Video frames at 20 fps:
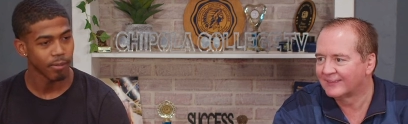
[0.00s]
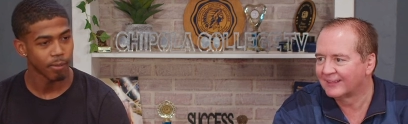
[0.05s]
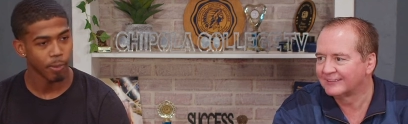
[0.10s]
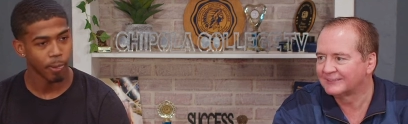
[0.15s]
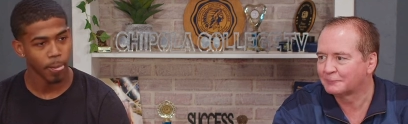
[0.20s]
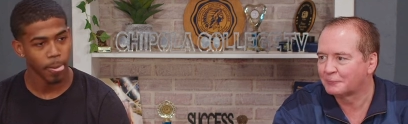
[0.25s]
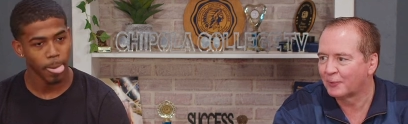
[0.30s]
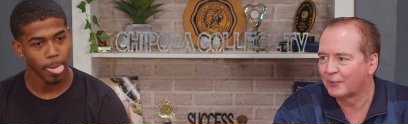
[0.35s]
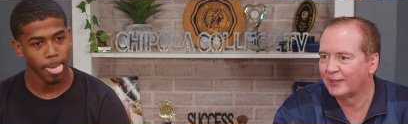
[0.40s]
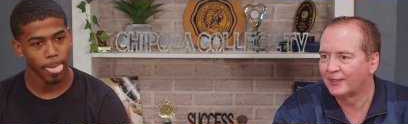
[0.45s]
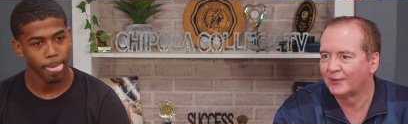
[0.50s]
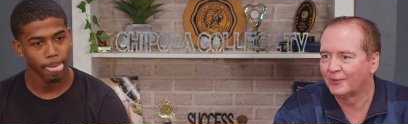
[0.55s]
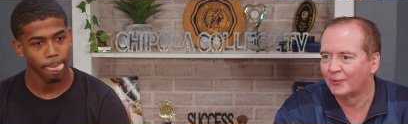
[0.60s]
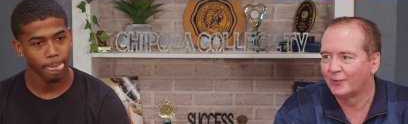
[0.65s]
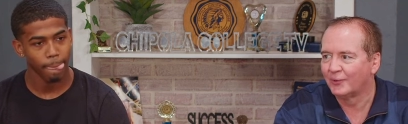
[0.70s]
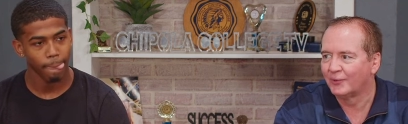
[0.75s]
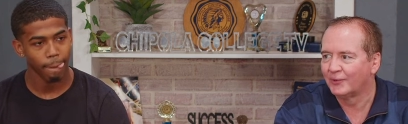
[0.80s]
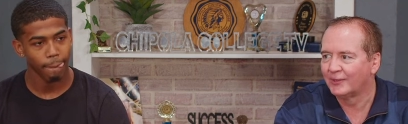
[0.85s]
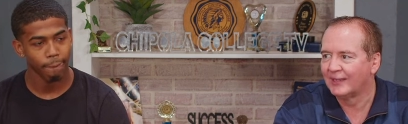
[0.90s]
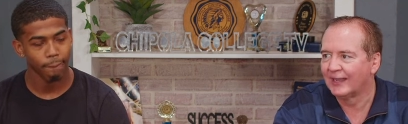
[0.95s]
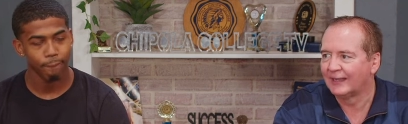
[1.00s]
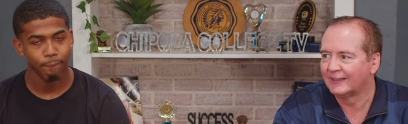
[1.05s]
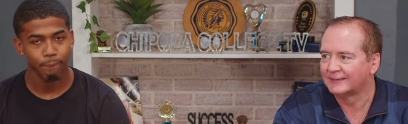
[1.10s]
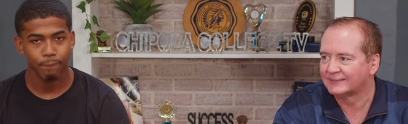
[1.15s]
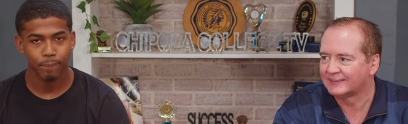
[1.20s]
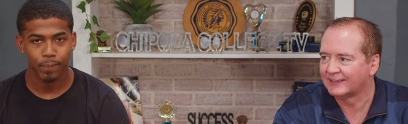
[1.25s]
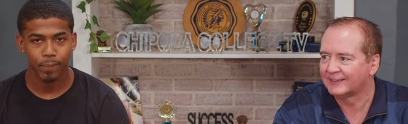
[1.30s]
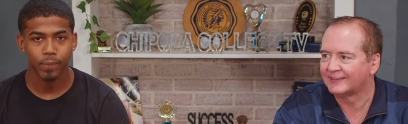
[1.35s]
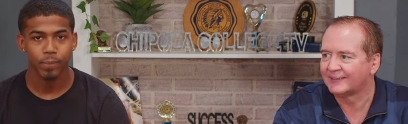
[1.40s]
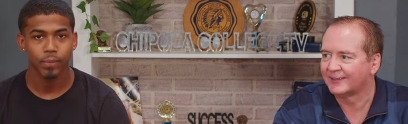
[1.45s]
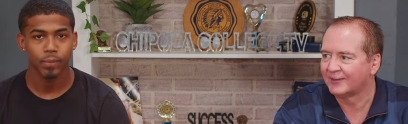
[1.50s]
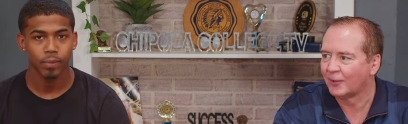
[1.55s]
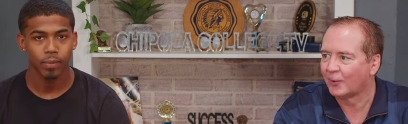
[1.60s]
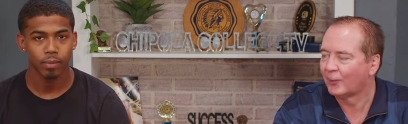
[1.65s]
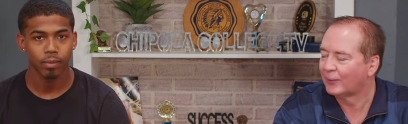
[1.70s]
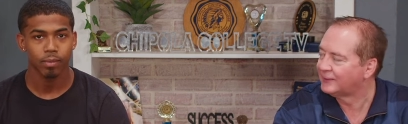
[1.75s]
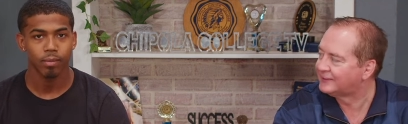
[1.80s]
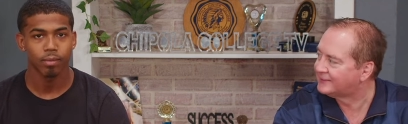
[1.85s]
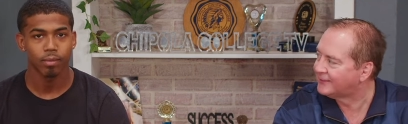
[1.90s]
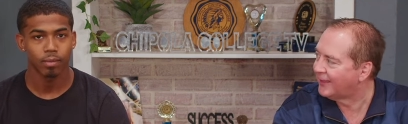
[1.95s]
Speaker 1: that's pretty cool. You guys get to
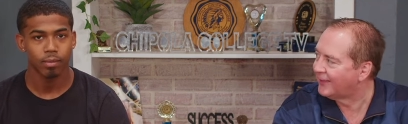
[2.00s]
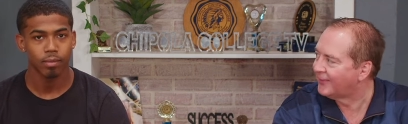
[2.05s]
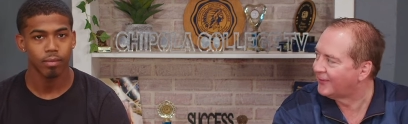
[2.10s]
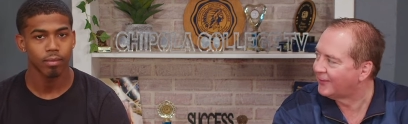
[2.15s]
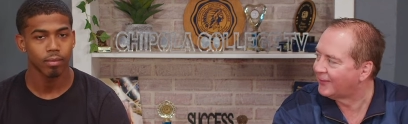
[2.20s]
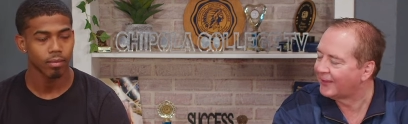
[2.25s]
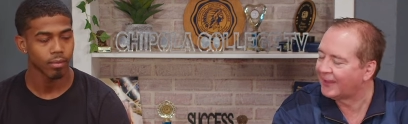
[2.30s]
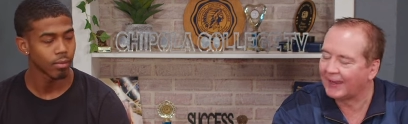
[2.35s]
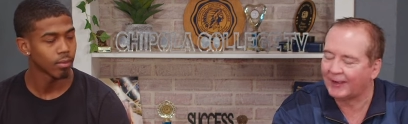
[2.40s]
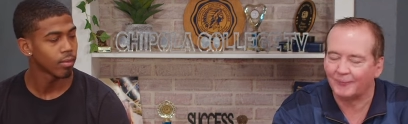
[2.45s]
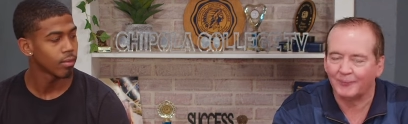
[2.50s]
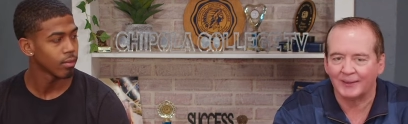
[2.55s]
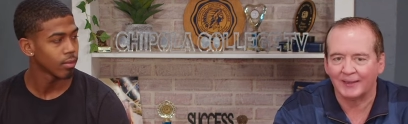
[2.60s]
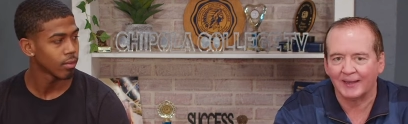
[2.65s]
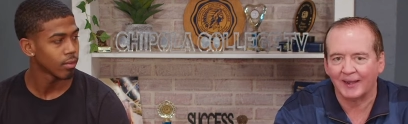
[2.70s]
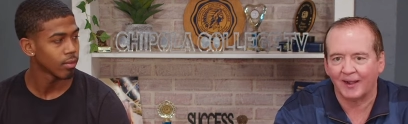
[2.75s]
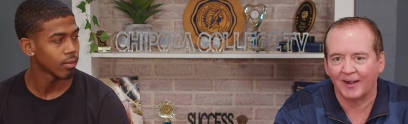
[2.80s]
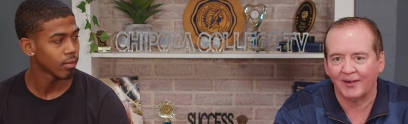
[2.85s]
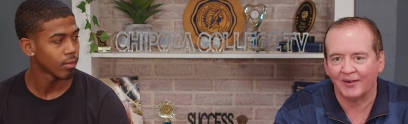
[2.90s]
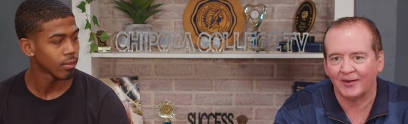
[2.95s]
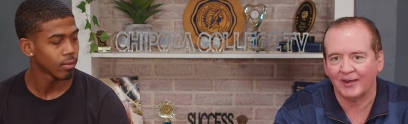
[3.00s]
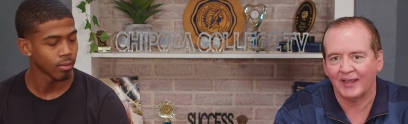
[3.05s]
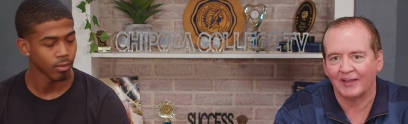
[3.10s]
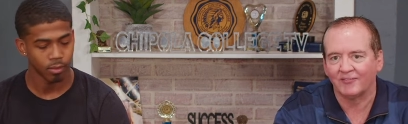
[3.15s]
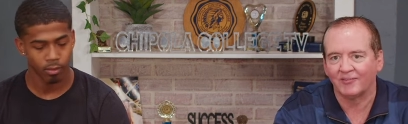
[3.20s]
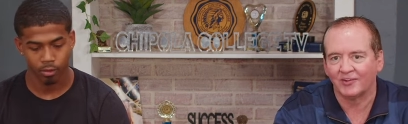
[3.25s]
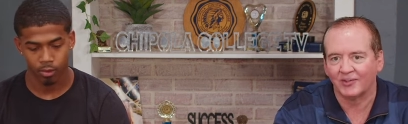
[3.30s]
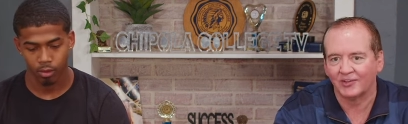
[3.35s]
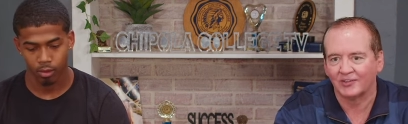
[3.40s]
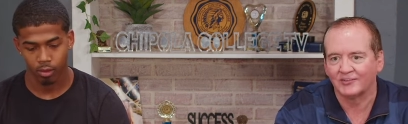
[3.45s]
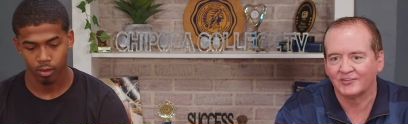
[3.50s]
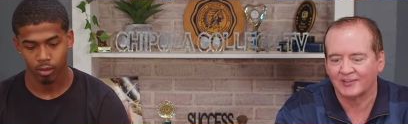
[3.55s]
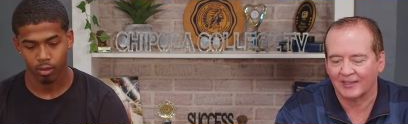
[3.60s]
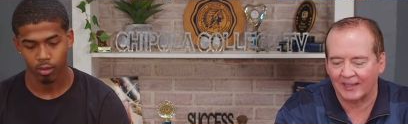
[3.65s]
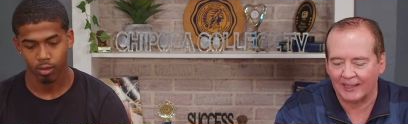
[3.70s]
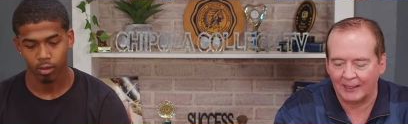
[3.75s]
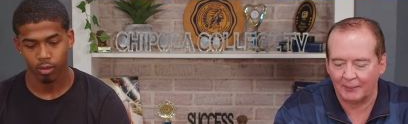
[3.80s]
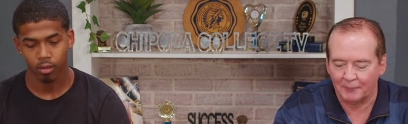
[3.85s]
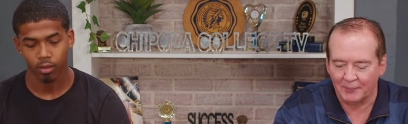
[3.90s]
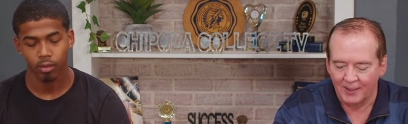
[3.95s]
know each other in that regard and have a good
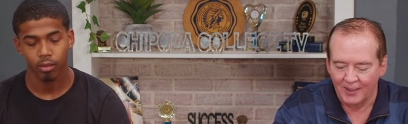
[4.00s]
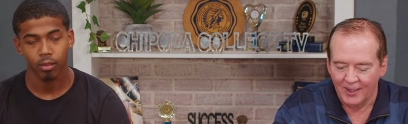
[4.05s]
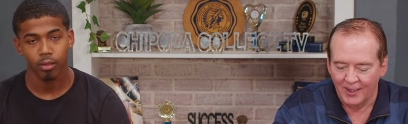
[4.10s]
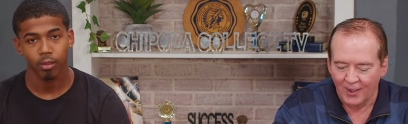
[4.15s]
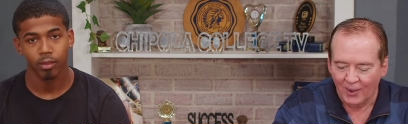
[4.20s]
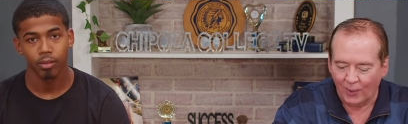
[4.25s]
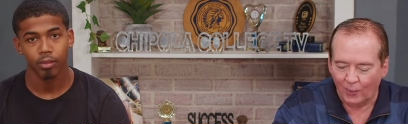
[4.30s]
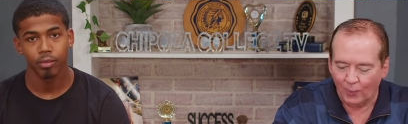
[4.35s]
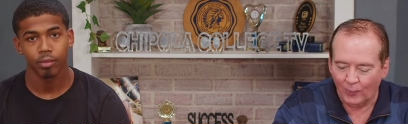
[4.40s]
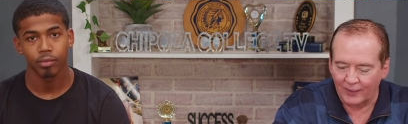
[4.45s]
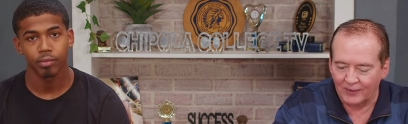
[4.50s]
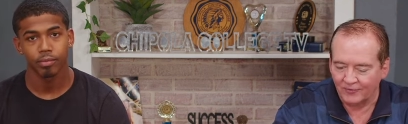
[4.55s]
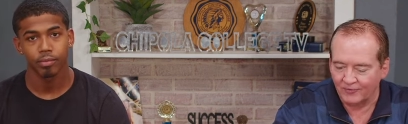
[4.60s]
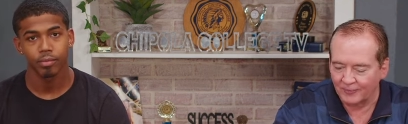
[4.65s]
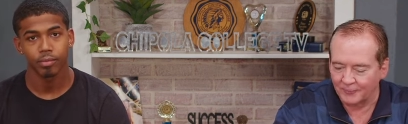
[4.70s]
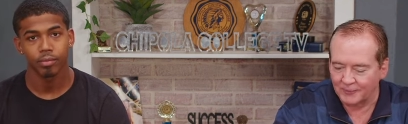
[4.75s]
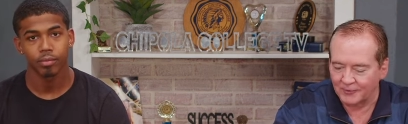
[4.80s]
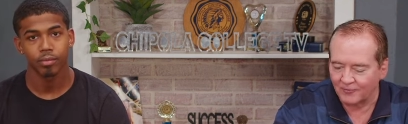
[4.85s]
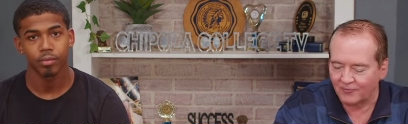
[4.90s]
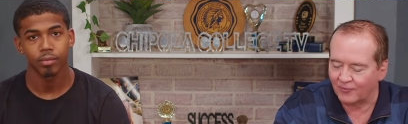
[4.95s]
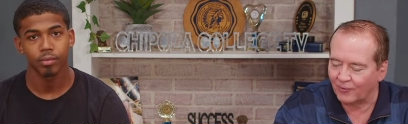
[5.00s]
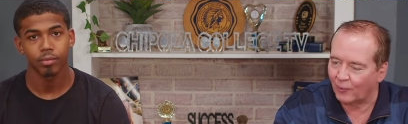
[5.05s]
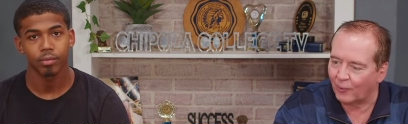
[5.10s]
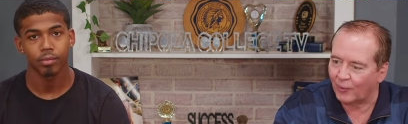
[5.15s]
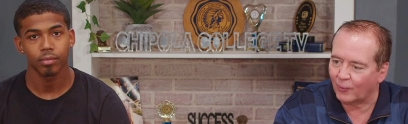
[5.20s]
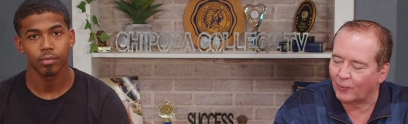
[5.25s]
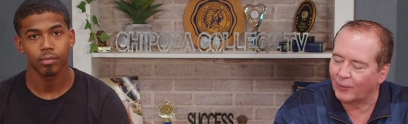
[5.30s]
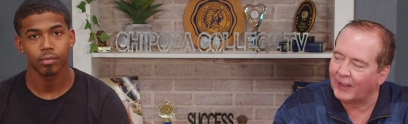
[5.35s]
time away from the floor.